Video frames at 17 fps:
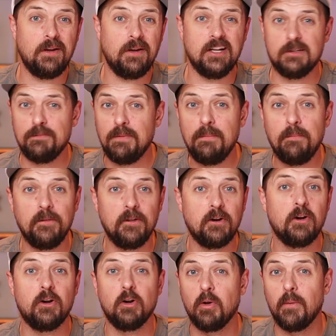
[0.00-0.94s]
because people
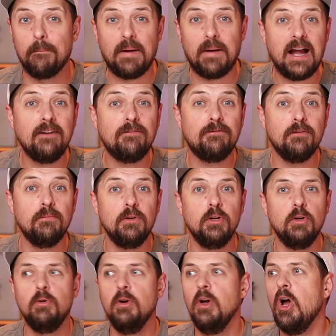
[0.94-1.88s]
that are going to buy from
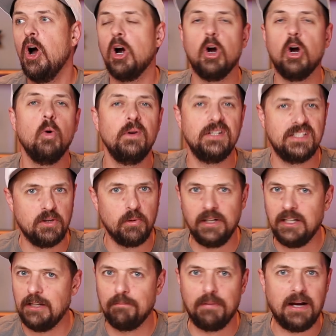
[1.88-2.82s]
you are always
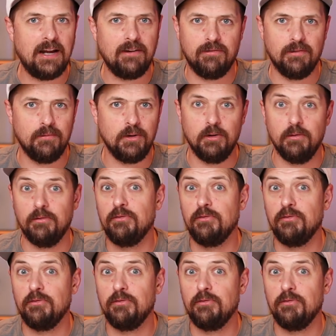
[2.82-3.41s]
going to buy from you.